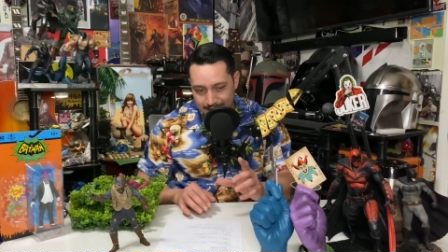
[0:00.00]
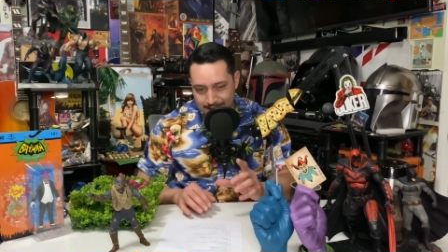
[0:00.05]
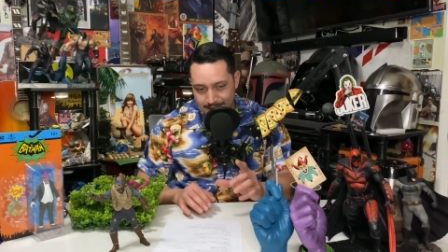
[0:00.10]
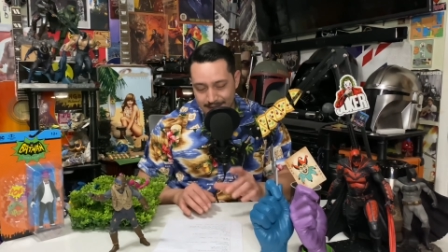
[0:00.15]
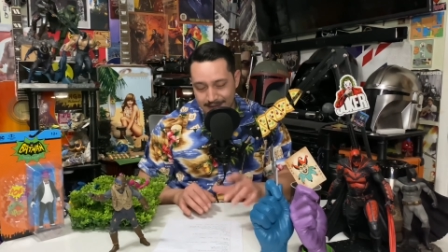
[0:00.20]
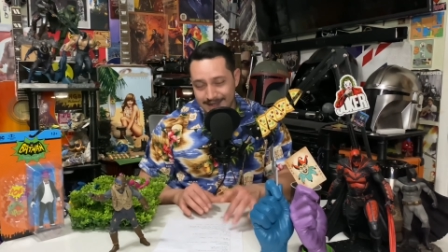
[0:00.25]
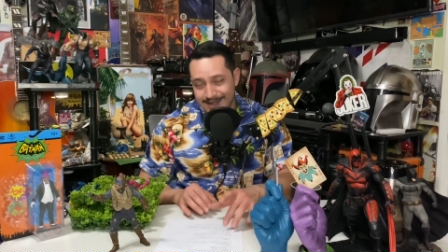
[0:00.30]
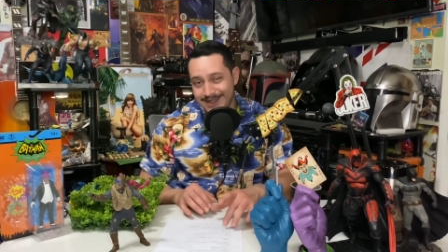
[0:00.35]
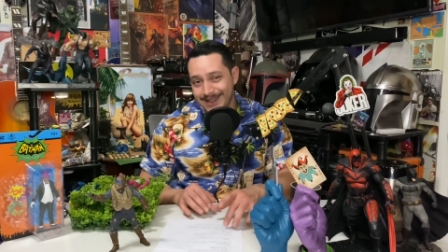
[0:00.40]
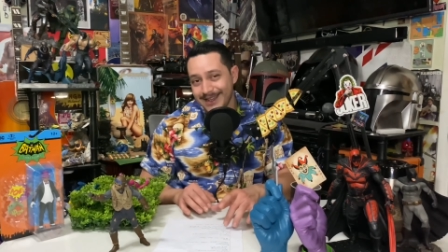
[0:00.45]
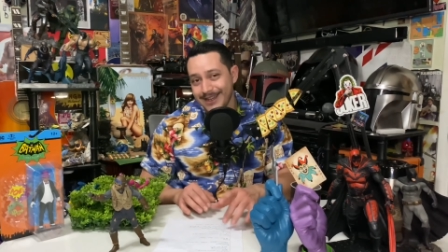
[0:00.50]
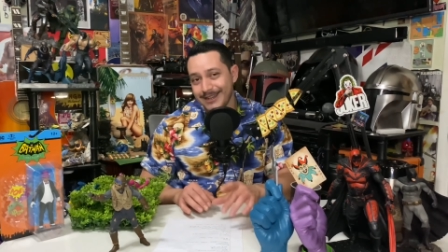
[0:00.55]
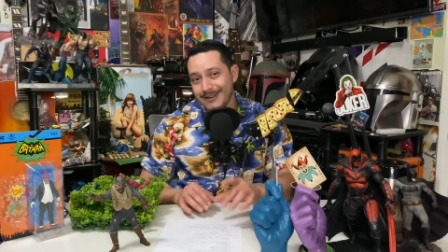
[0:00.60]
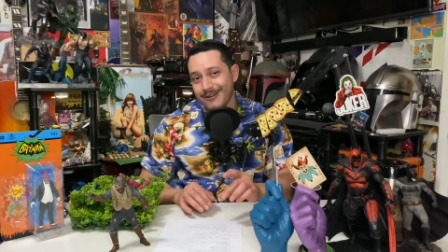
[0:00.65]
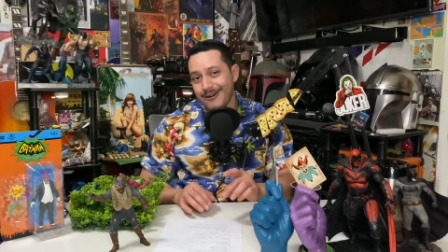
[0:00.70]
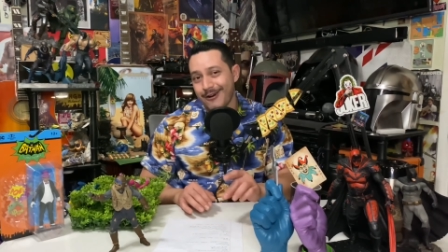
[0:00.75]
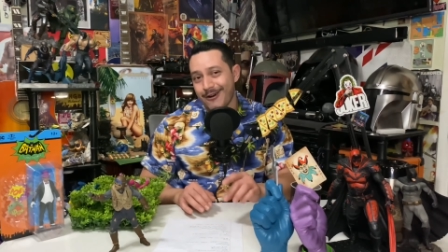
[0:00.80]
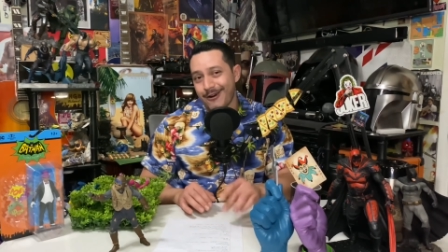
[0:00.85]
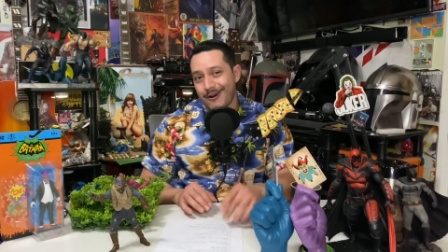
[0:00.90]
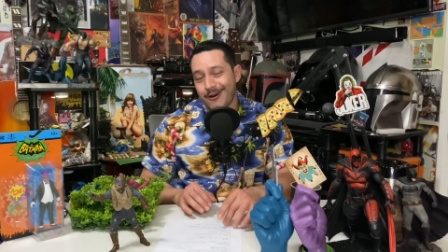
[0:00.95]
They did
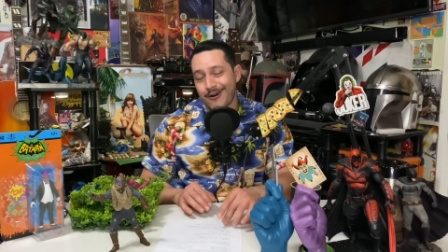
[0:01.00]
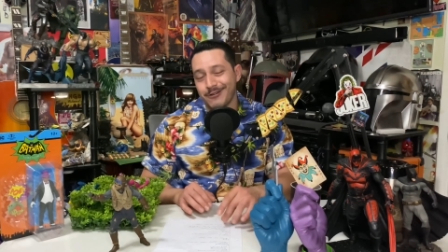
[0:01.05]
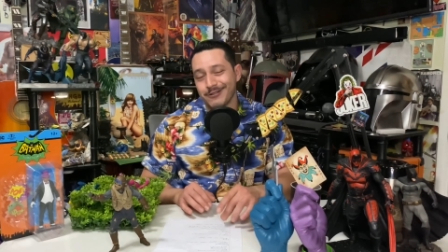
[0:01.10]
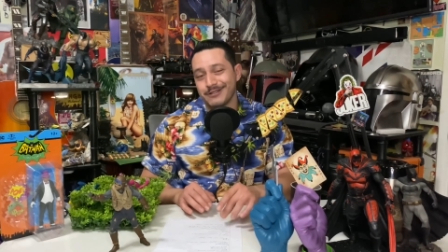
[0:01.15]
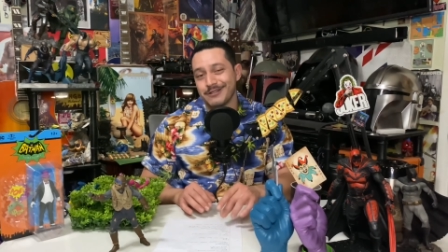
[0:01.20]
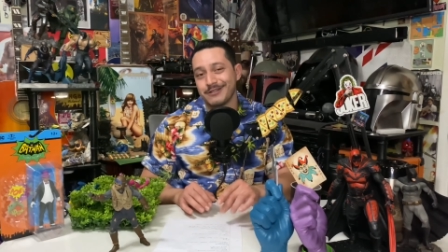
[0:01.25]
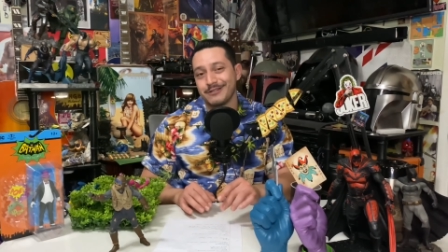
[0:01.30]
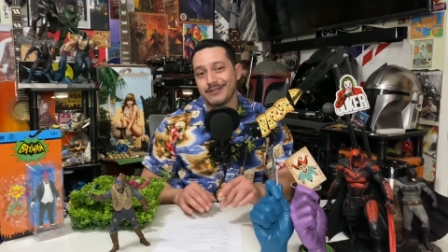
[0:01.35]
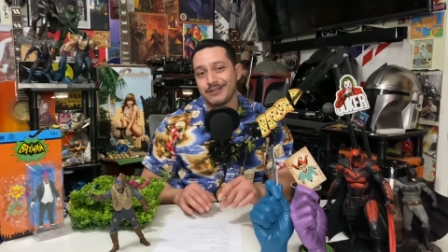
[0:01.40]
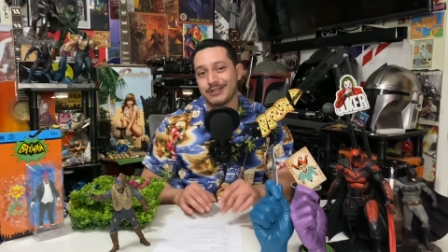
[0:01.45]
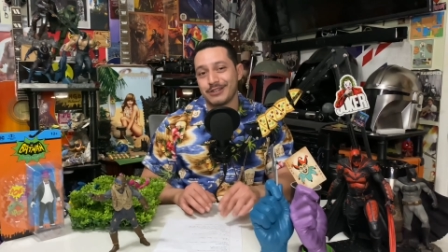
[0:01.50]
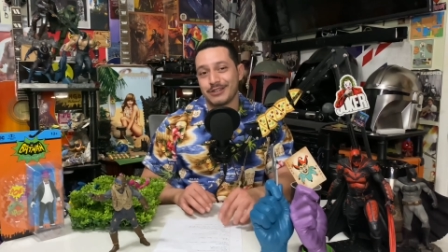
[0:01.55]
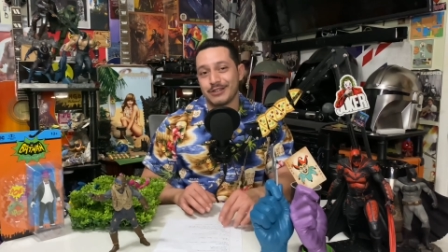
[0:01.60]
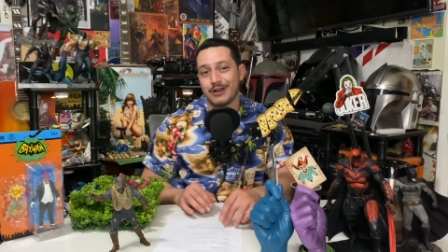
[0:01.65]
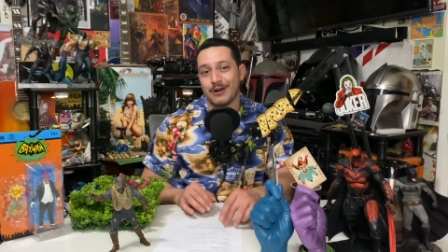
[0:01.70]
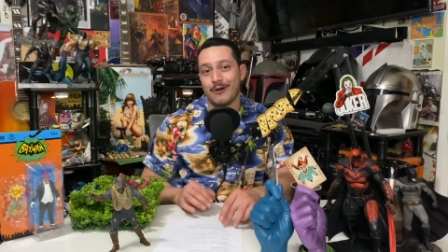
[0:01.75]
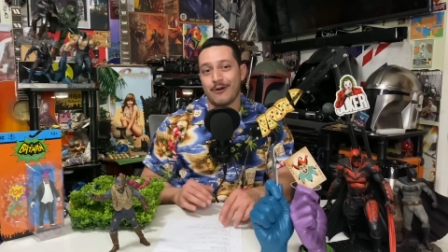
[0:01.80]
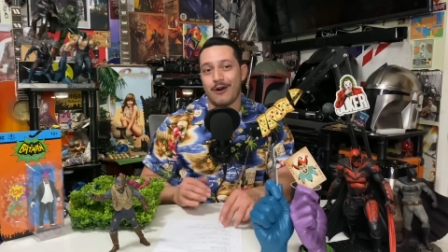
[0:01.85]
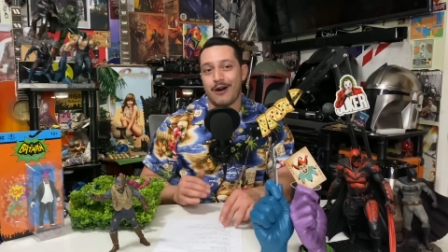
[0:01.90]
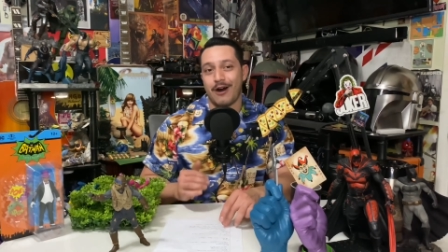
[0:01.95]
also
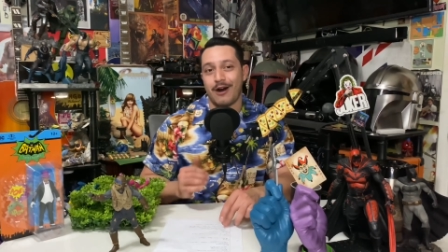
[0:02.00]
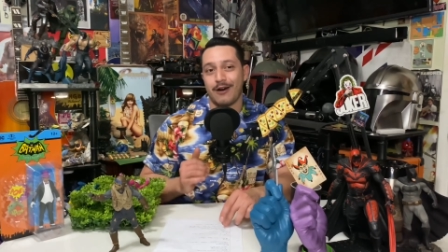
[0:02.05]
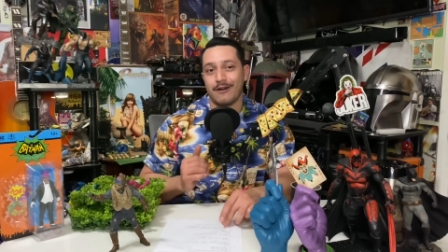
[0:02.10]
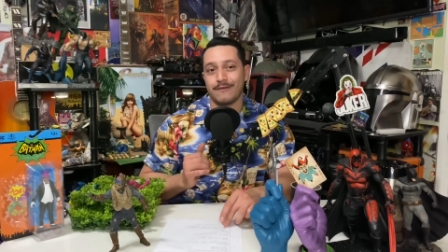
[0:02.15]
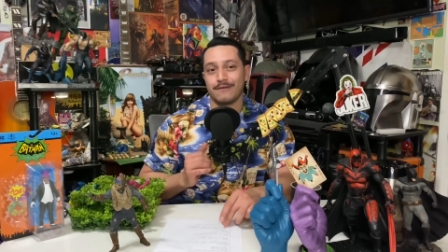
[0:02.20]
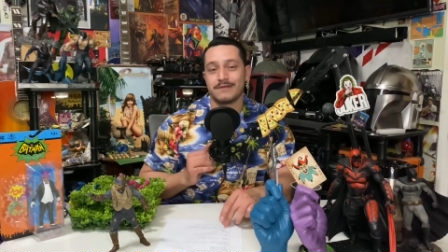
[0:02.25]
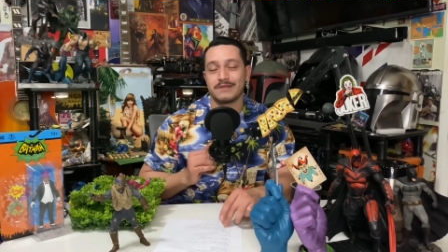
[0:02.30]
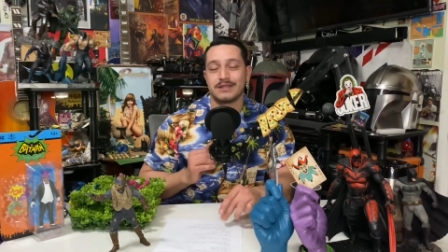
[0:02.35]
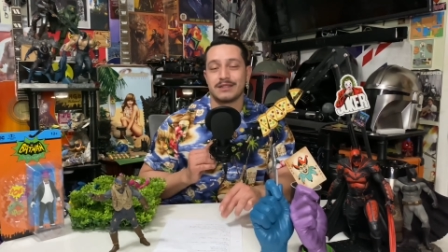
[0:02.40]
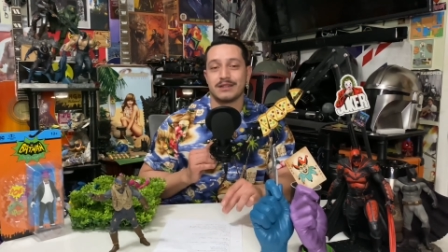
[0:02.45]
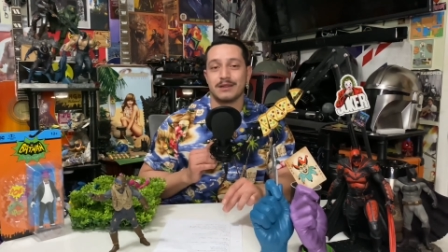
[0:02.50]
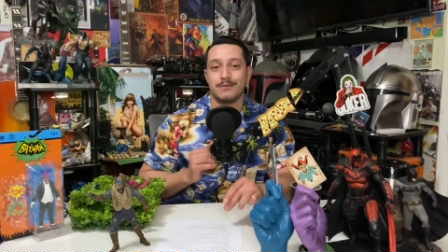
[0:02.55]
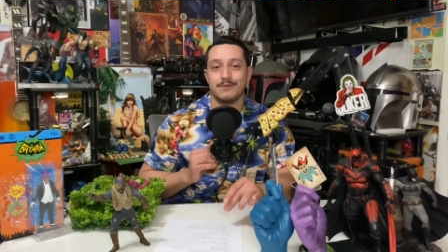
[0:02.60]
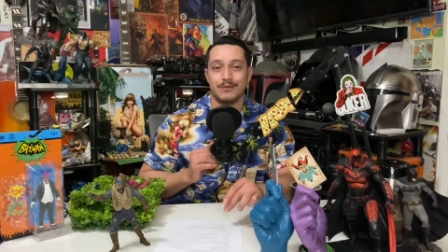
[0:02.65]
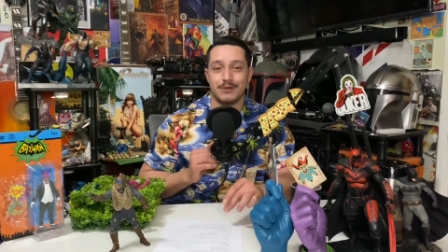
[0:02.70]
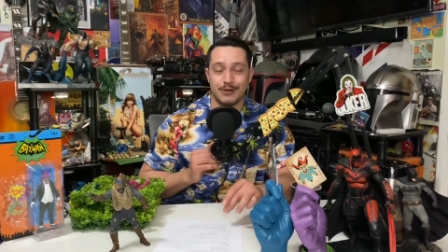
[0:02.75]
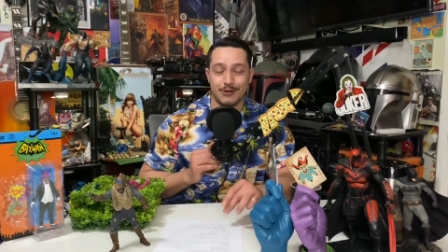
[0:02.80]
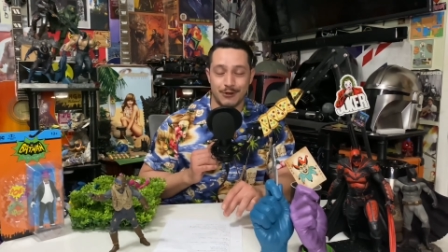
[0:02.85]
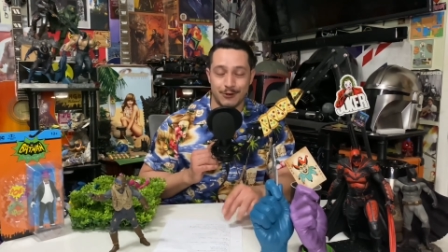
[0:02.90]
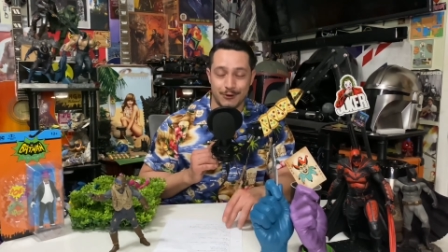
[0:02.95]
show off
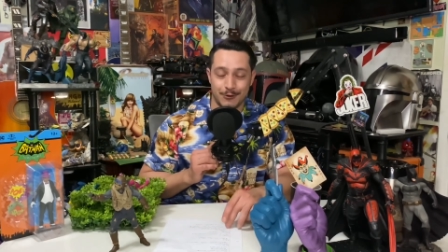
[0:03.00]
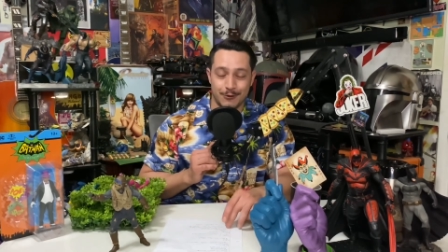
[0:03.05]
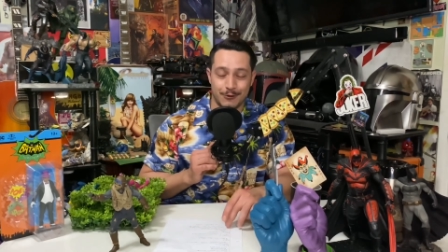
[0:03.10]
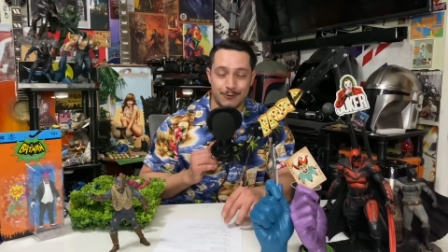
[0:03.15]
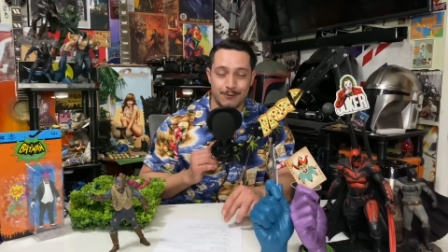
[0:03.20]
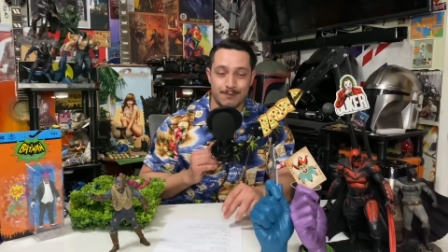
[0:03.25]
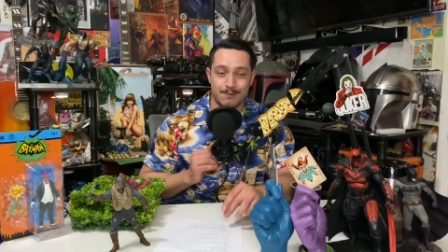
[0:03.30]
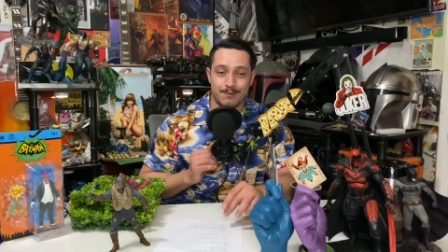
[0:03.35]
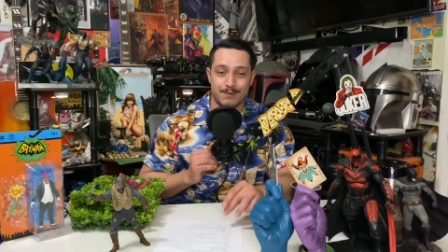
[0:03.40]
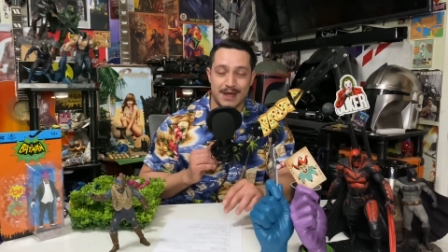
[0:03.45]
some new